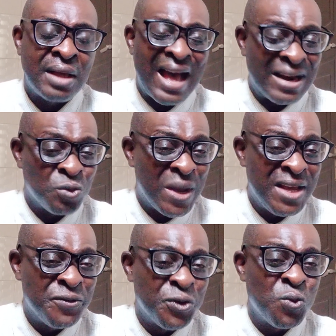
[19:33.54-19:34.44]
And
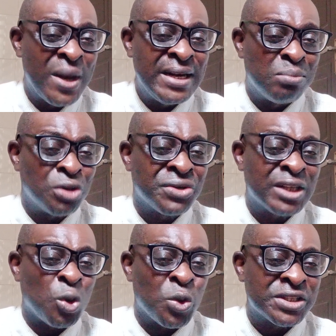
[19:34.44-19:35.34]
even when the
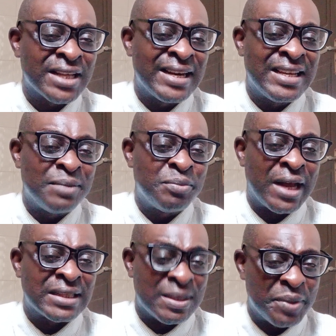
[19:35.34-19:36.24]
moderator was telling him
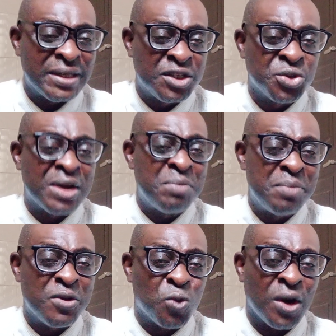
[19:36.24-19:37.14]
that the children
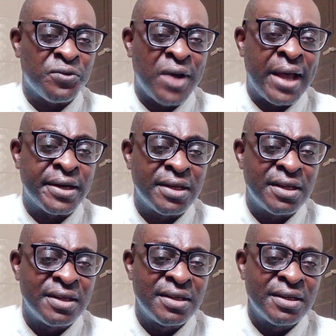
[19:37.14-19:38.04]
may be qualified,
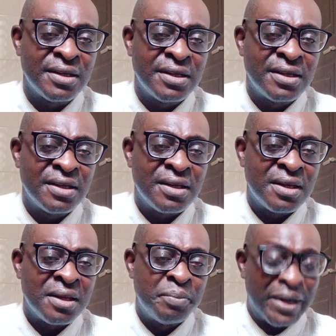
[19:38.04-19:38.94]

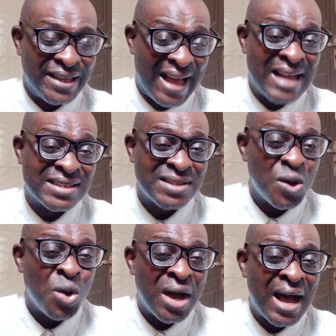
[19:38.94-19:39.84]
but he
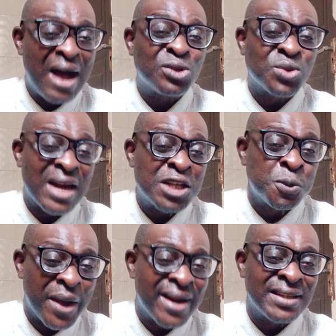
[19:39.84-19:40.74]
asked how
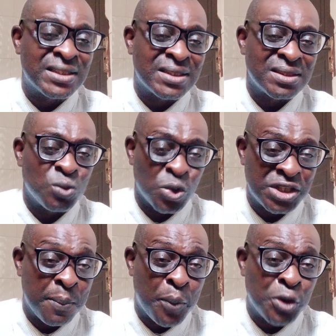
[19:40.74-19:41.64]
transparent was
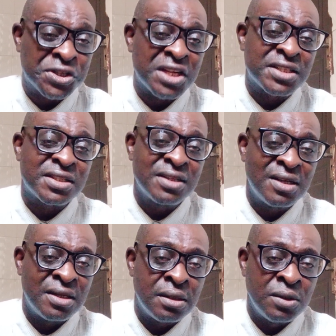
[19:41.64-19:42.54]
the process
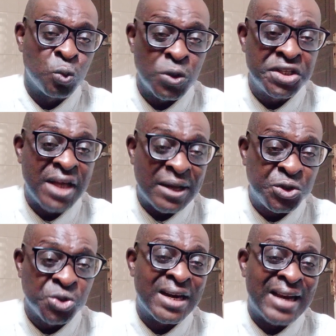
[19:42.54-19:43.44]
in which their
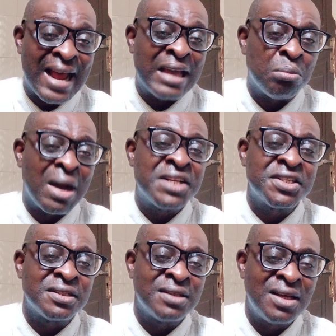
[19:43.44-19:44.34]
children are
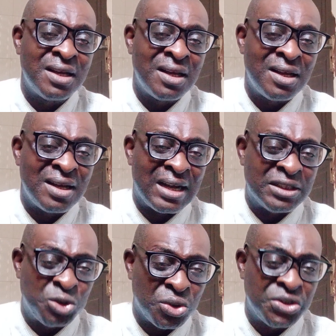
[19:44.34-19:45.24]
imagined
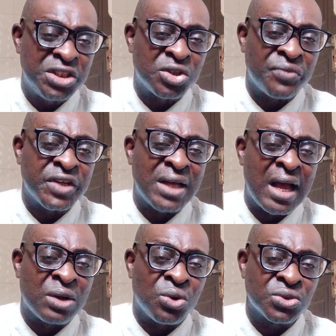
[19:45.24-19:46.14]
as judges of the
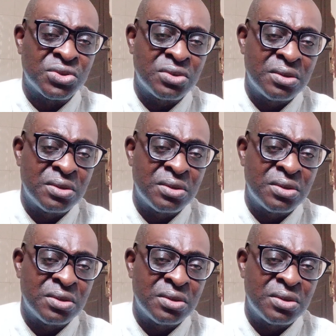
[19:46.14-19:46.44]
High Court.